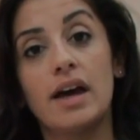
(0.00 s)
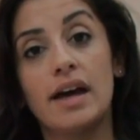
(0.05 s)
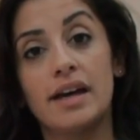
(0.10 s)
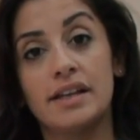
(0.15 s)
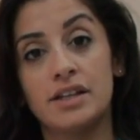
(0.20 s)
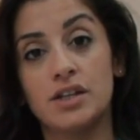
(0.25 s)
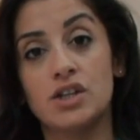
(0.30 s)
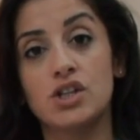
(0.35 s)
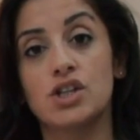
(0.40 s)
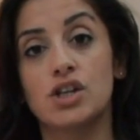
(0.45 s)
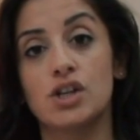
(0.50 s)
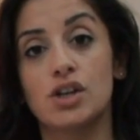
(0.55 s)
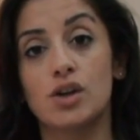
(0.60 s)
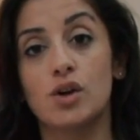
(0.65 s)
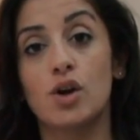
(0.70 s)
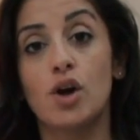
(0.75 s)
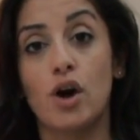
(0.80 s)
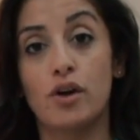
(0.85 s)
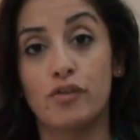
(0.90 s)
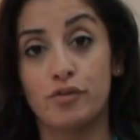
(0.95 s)
addition
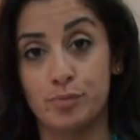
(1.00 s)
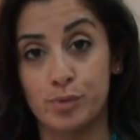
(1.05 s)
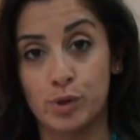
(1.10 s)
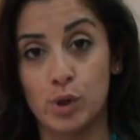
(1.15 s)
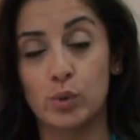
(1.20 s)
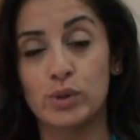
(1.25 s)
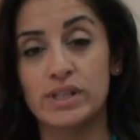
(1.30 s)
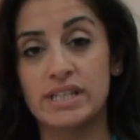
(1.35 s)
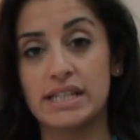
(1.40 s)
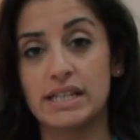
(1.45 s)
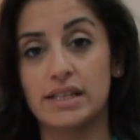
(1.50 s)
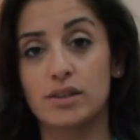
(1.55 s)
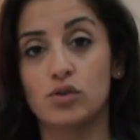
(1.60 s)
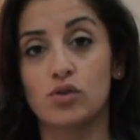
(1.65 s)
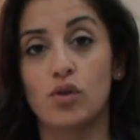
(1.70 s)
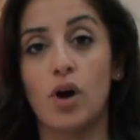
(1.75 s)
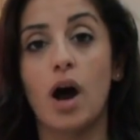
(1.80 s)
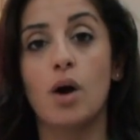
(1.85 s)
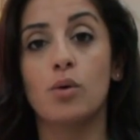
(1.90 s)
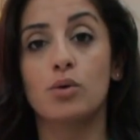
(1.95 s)
of protein
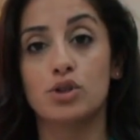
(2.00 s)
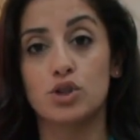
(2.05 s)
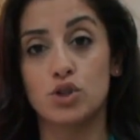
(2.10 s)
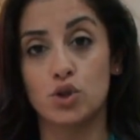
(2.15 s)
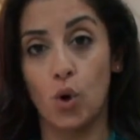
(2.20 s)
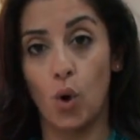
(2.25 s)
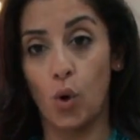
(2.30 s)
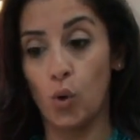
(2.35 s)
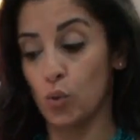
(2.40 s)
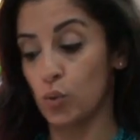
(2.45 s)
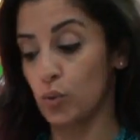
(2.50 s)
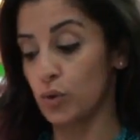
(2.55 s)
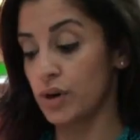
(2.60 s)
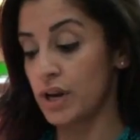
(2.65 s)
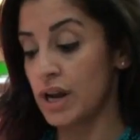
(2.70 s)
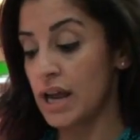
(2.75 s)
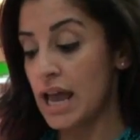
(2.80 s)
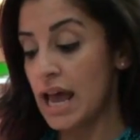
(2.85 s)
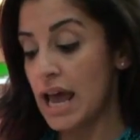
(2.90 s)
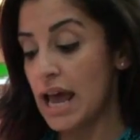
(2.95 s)
to our suhoor,
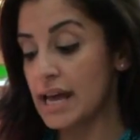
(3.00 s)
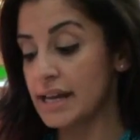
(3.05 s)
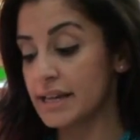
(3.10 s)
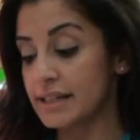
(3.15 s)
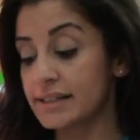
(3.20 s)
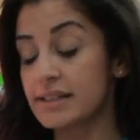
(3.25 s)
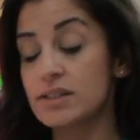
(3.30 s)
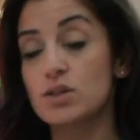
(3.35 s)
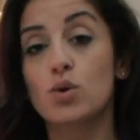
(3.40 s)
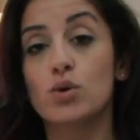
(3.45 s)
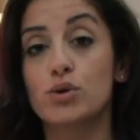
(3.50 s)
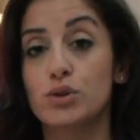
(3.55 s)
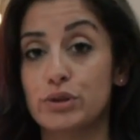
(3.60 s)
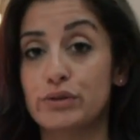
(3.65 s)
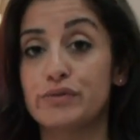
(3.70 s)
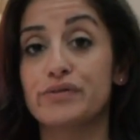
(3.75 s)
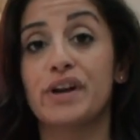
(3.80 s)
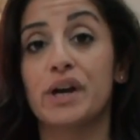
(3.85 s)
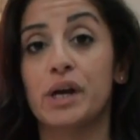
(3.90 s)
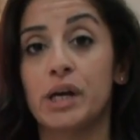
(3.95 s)
and it is
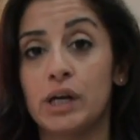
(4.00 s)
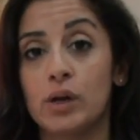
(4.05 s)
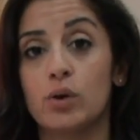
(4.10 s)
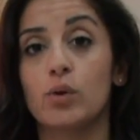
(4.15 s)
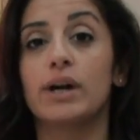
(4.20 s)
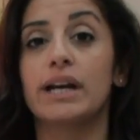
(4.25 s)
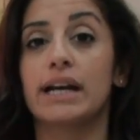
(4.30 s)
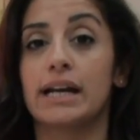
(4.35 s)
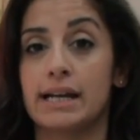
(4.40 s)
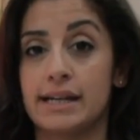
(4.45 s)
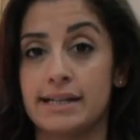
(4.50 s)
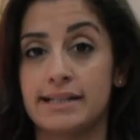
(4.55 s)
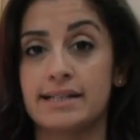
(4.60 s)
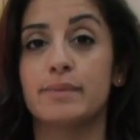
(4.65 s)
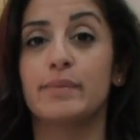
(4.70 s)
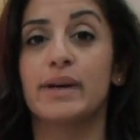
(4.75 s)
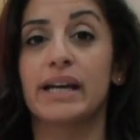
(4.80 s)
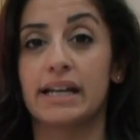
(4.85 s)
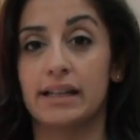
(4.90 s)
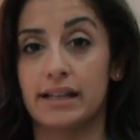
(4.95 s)
also very low in
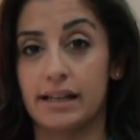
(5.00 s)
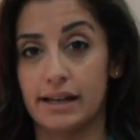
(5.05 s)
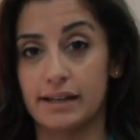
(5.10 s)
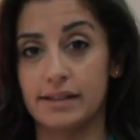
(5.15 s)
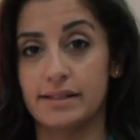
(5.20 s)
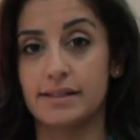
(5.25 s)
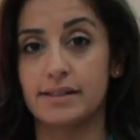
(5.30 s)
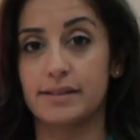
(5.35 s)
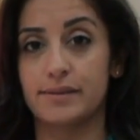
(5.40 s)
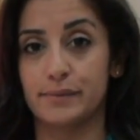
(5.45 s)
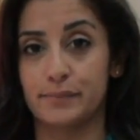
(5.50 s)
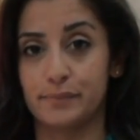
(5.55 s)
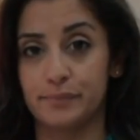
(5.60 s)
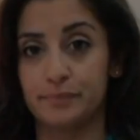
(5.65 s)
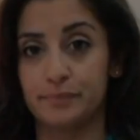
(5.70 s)
glycemic index.